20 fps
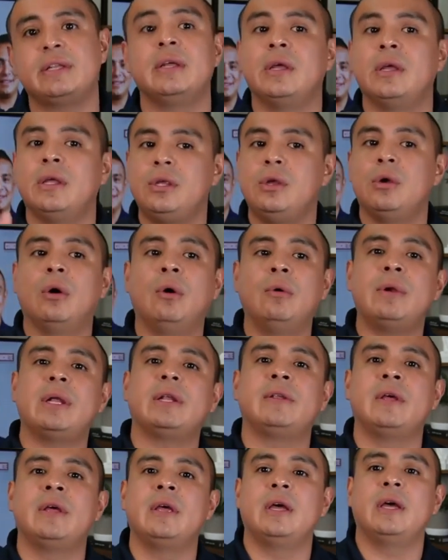it. You own
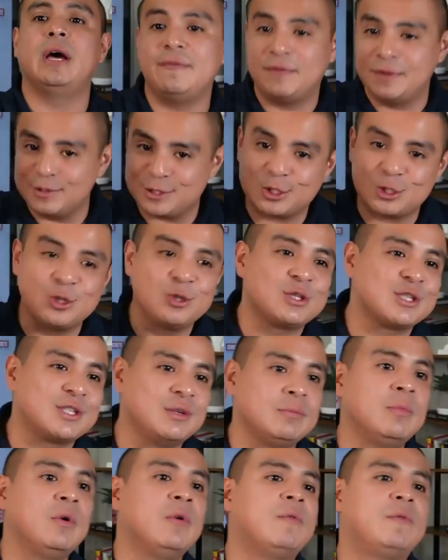it. If you choose
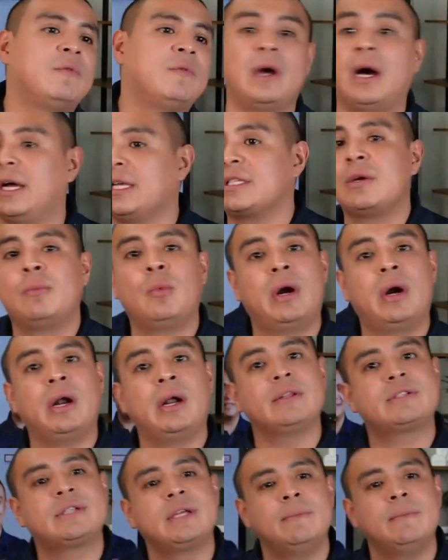to move uh, somewhere
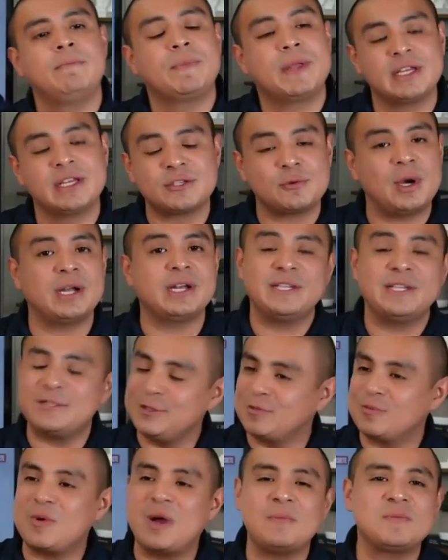else, guess what?
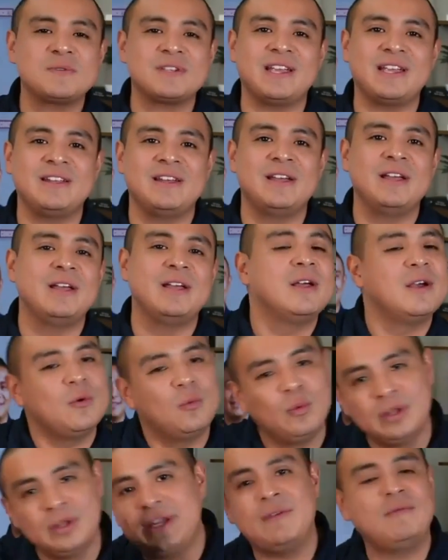Is your website.
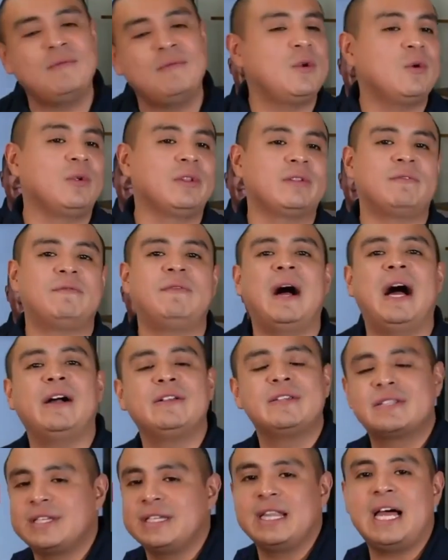We'll give you all the
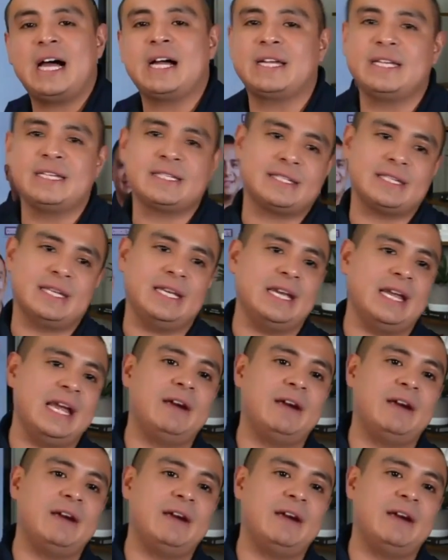files, the logins,